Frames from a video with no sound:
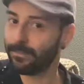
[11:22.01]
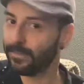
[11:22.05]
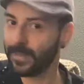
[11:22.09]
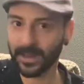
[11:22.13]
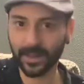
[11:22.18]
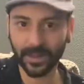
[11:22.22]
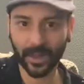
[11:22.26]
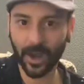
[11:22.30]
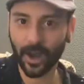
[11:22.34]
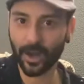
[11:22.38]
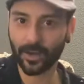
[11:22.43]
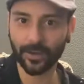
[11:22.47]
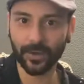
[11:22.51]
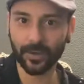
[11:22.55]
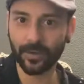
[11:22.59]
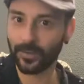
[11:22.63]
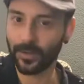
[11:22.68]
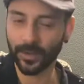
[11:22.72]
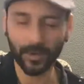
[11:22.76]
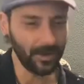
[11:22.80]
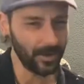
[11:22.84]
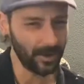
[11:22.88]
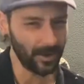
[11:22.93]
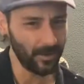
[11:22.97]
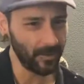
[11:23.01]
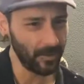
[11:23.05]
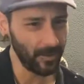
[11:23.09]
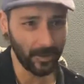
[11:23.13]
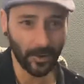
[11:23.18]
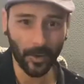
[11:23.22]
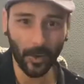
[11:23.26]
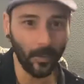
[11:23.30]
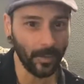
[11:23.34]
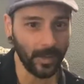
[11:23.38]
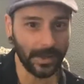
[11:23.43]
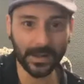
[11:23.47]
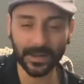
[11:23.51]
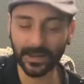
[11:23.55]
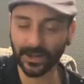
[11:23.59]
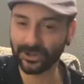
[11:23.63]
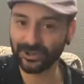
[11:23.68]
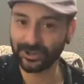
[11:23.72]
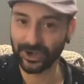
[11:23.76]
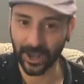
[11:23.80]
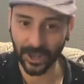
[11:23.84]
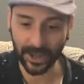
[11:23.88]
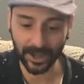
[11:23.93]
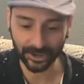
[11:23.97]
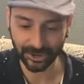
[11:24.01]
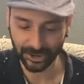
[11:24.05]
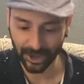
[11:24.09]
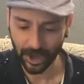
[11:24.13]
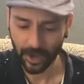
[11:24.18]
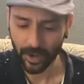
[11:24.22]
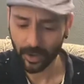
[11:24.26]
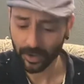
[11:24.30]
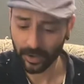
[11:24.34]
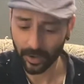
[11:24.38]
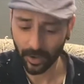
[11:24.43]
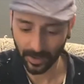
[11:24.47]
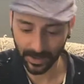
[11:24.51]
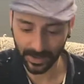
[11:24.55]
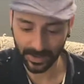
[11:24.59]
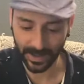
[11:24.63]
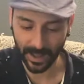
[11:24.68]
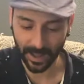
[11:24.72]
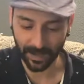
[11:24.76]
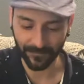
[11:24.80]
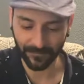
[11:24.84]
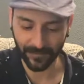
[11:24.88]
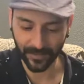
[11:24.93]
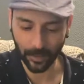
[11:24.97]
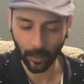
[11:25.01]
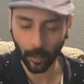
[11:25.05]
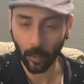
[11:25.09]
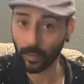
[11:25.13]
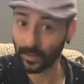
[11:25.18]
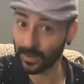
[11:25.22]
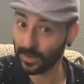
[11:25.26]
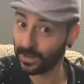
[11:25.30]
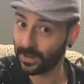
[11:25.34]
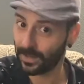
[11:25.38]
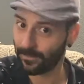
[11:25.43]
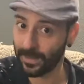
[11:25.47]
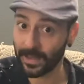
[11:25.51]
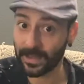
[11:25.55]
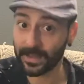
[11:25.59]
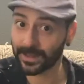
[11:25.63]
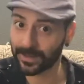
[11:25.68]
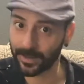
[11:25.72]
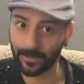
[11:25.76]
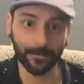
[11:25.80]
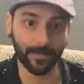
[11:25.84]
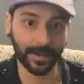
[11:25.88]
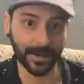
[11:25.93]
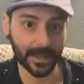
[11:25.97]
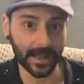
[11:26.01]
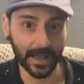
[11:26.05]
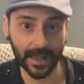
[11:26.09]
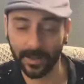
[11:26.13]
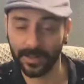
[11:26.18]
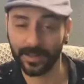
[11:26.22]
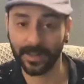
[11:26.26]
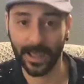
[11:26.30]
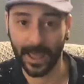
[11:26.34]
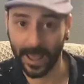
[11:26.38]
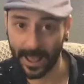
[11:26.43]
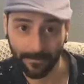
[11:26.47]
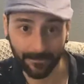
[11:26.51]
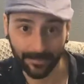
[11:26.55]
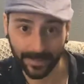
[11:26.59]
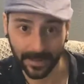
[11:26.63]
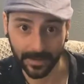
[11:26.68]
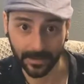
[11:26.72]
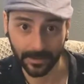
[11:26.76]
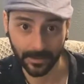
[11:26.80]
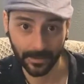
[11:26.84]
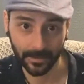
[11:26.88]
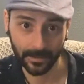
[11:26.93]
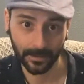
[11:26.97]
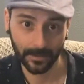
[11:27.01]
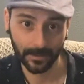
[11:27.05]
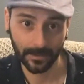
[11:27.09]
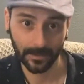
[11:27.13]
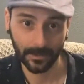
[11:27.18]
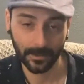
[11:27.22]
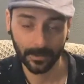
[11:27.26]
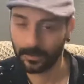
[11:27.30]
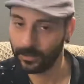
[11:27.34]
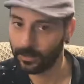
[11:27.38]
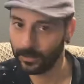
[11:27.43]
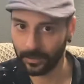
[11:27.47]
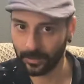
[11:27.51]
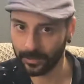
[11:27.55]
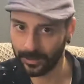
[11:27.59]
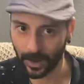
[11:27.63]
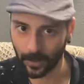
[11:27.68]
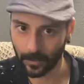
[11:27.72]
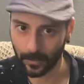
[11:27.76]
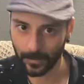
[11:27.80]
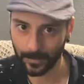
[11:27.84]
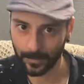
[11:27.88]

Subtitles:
That's not on you. You don't need to change yourself in order to make somebody else happy. You don't.